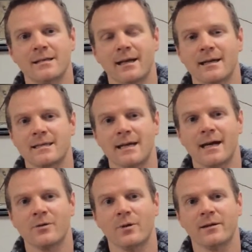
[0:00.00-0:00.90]
and I
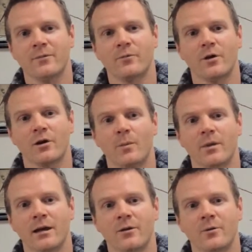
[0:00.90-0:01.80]
sat with them for a
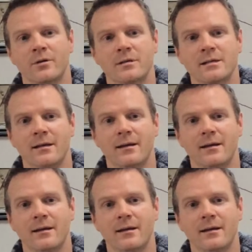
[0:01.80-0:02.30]
couple of hours,